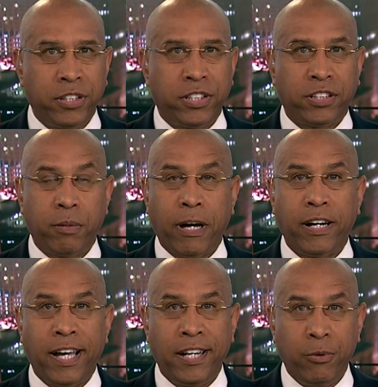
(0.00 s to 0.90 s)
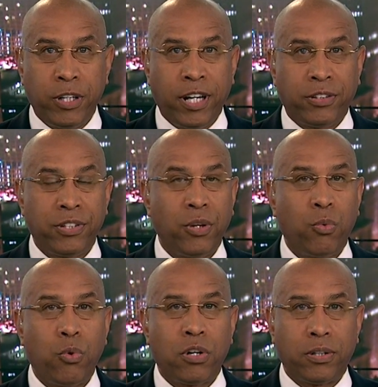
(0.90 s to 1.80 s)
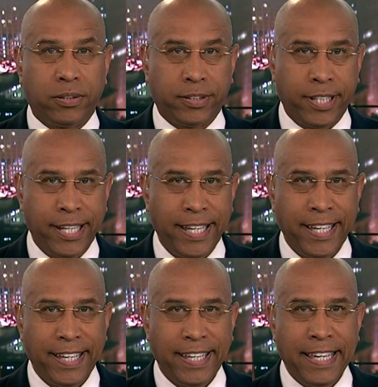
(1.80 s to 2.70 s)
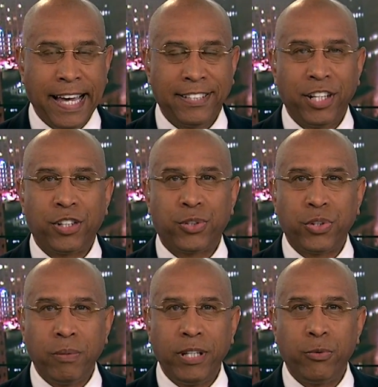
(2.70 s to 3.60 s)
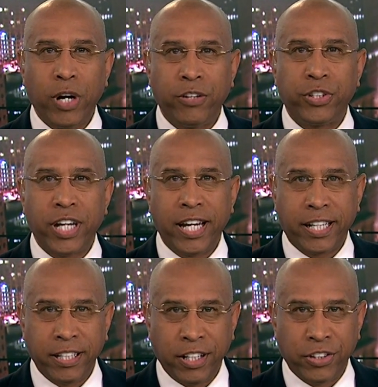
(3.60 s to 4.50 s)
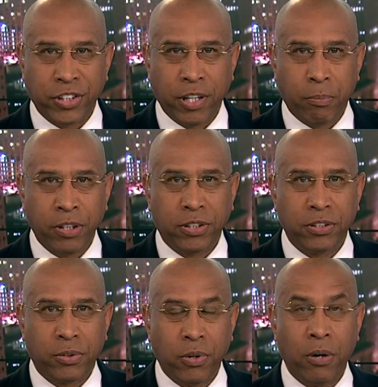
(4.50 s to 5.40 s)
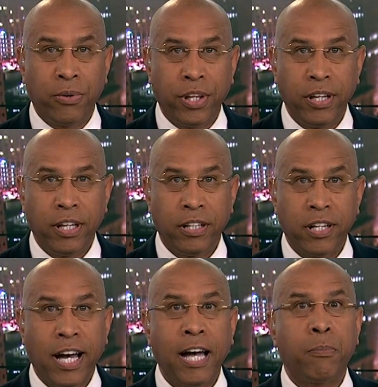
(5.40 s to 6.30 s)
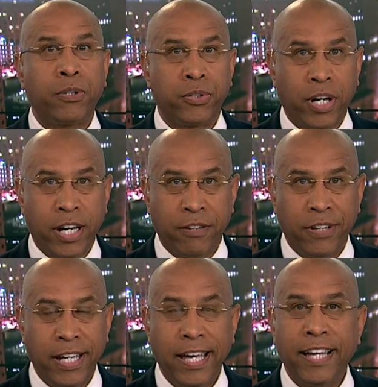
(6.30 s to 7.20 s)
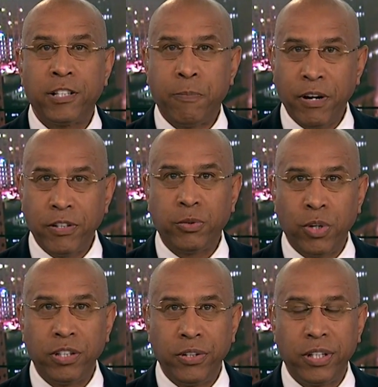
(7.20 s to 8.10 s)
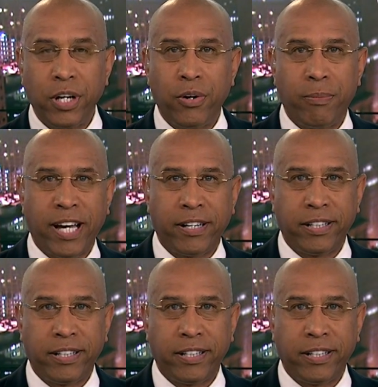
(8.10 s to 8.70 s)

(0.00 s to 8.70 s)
than just about anyone else in the world. He has an extremely rare genetic condition that puts his growth into hyperdrive, and his parents want you to know about